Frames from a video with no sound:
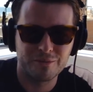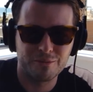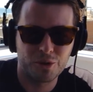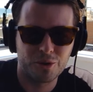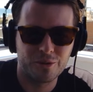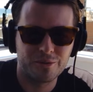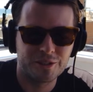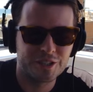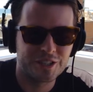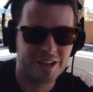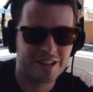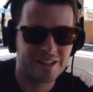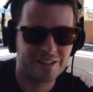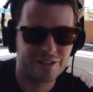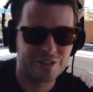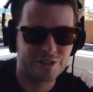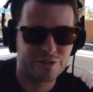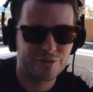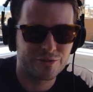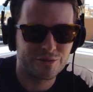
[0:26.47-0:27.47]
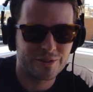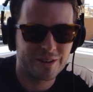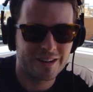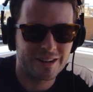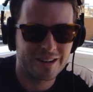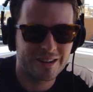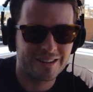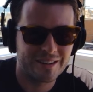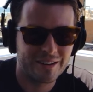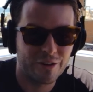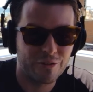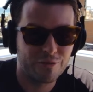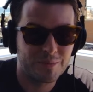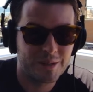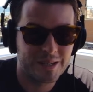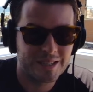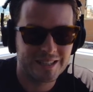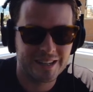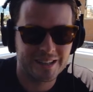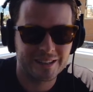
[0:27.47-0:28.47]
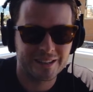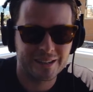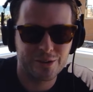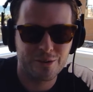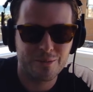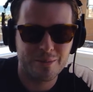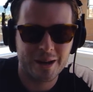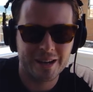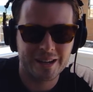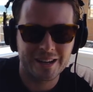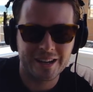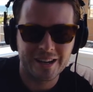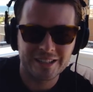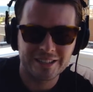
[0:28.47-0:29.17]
more of a challenge of uh, of me telling you about it.